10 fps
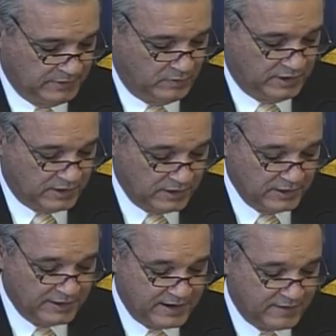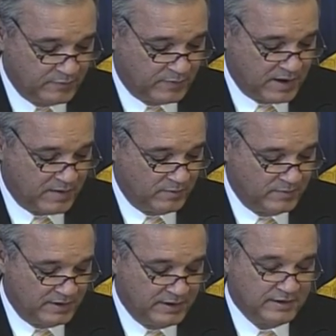We clearly have a
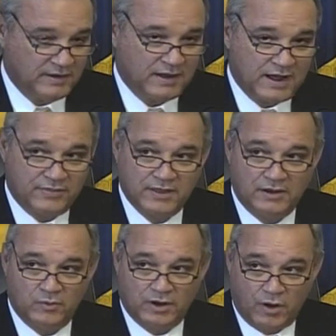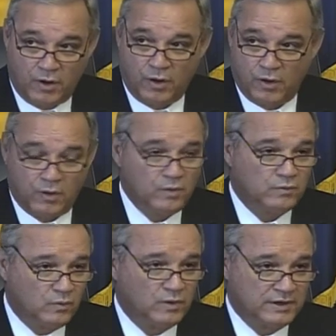problem, and I think we
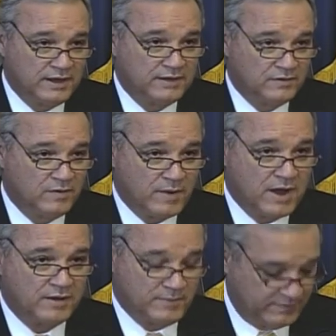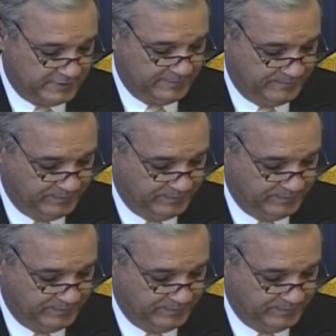all want to get to the bottom of it,